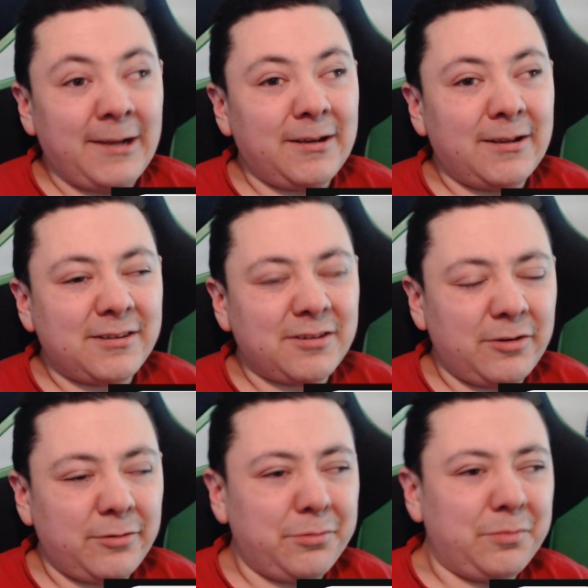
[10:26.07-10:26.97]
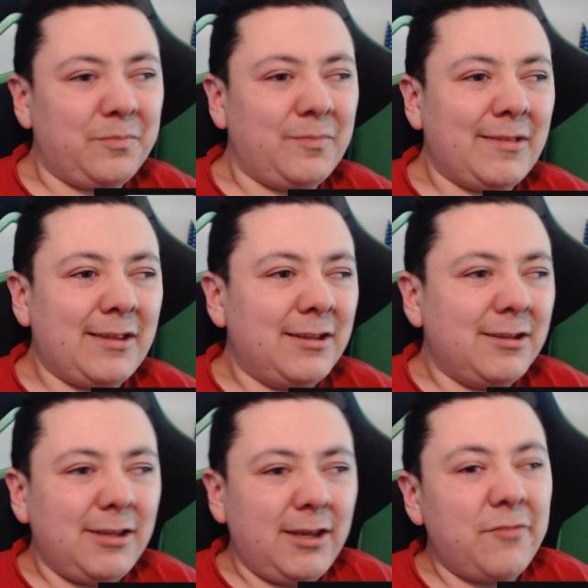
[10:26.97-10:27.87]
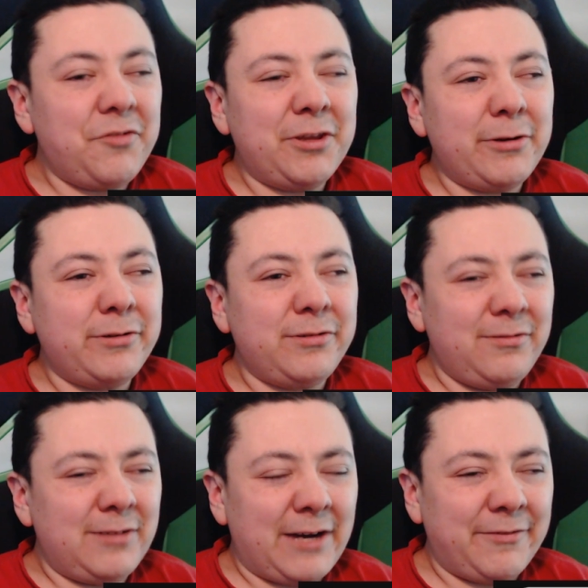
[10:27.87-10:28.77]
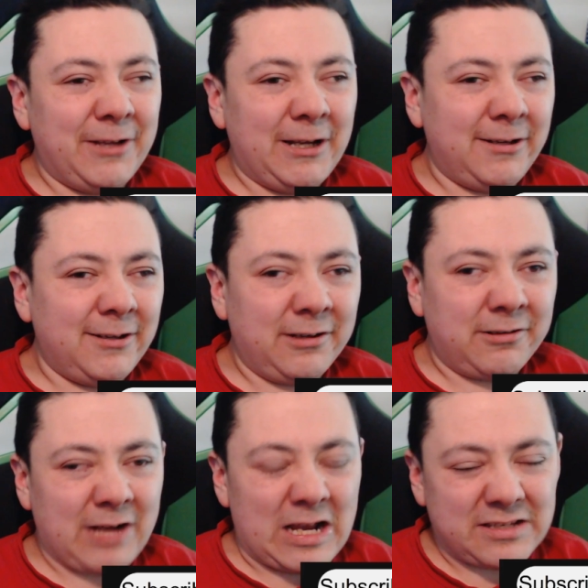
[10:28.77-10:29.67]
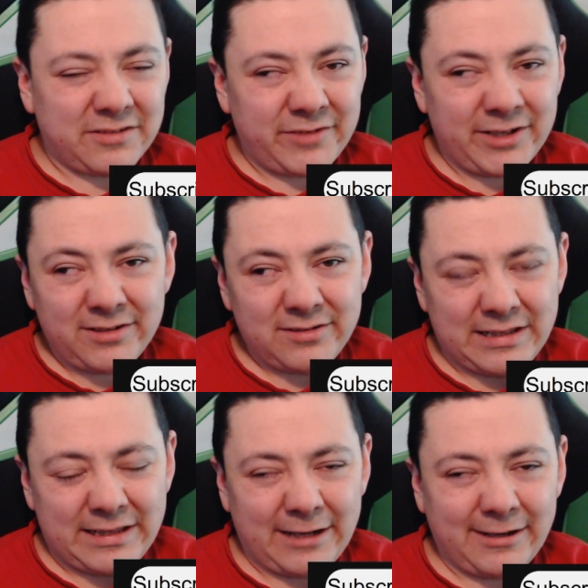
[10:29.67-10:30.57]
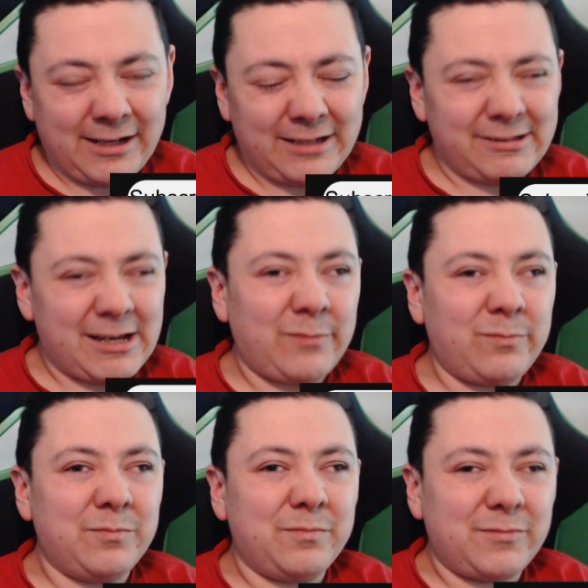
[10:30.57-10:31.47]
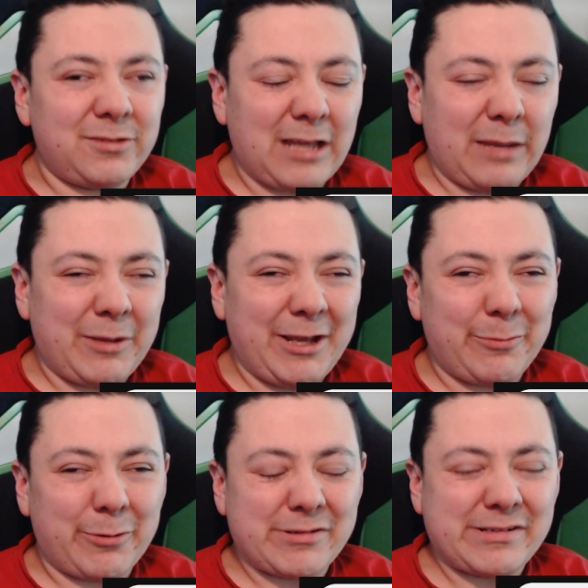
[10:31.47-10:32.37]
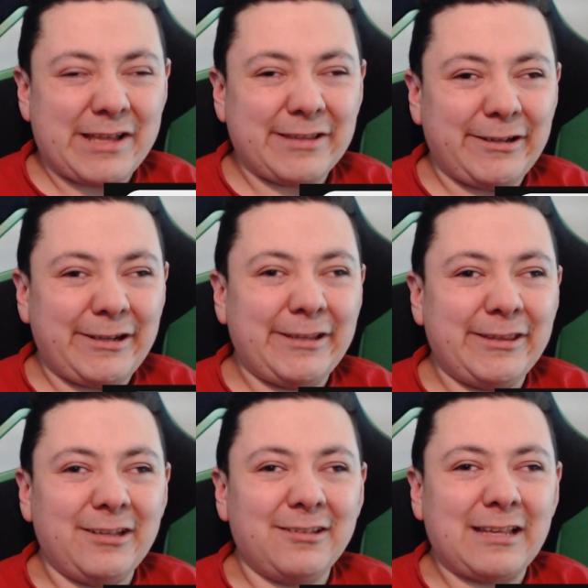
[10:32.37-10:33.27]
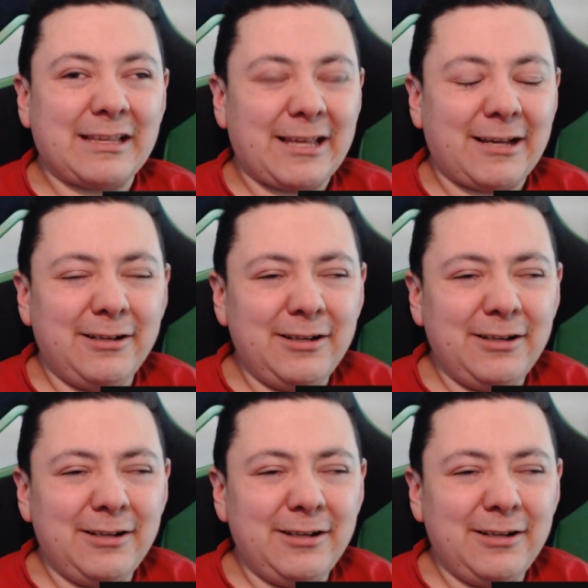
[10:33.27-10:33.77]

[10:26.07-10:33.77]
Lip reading: So even though you do have that aggressiveness and that A type A personality and things like that,